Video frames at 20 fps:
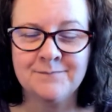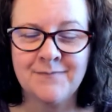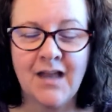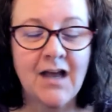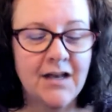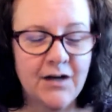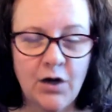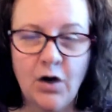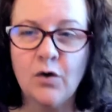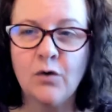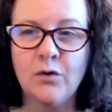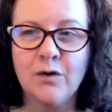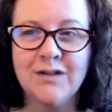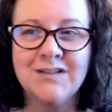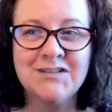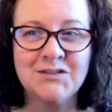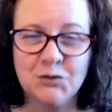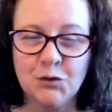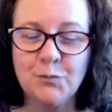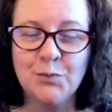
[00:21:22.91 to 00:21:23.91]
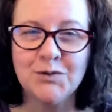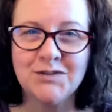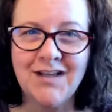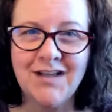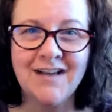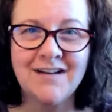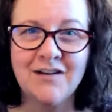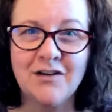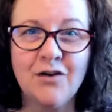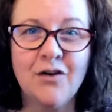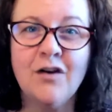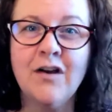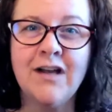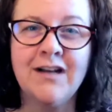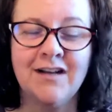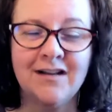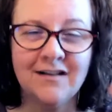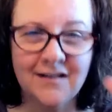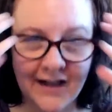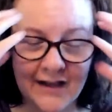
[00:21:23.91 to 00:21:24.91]
I know it's super technical and
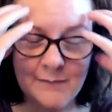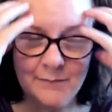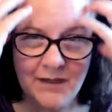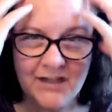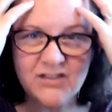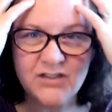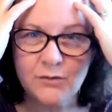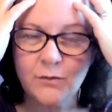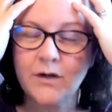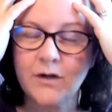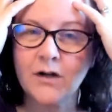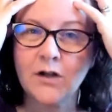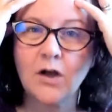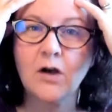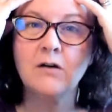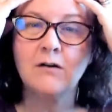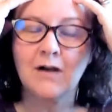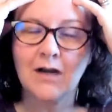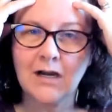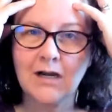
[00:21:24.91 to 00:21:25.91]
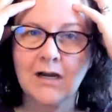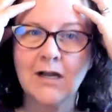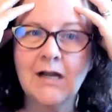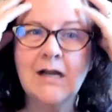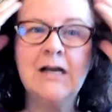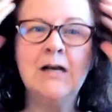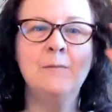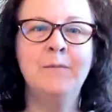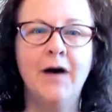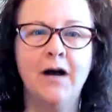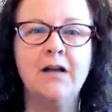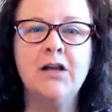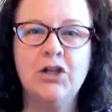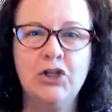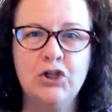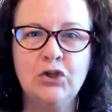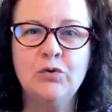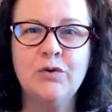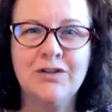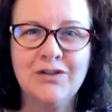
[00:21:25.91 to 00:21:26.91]
it like makes you want to go, but
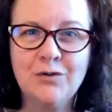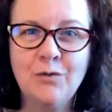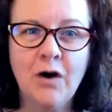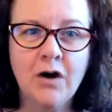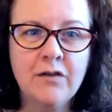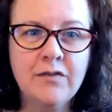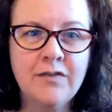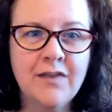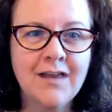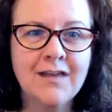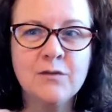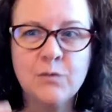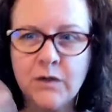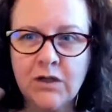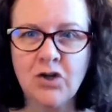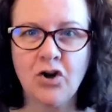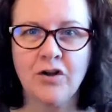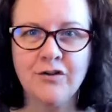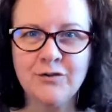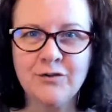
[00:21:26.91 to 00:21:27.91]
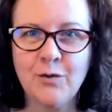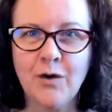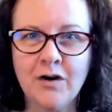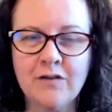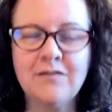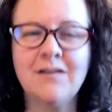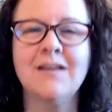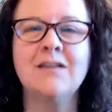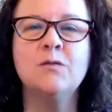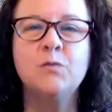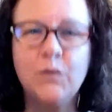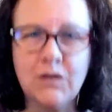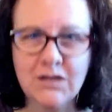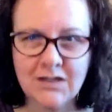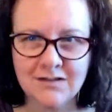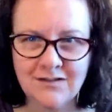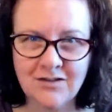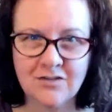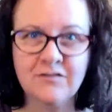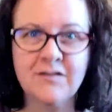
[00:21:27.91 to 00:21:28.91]
you can do hard things. We can all do hard things. We can
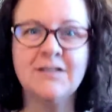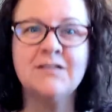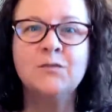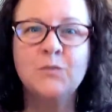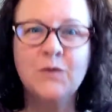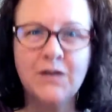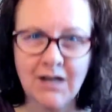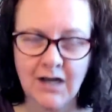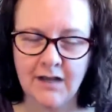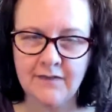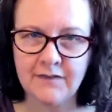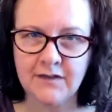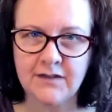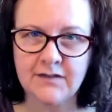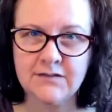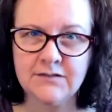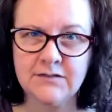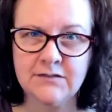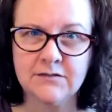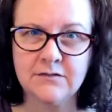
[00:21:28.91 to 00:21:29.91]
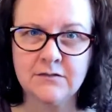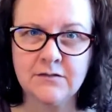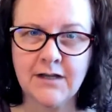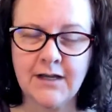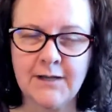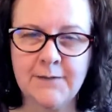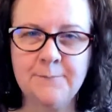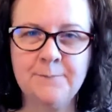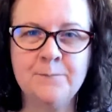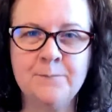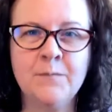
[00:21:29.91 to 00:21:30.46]
learn this. We got this. Okay.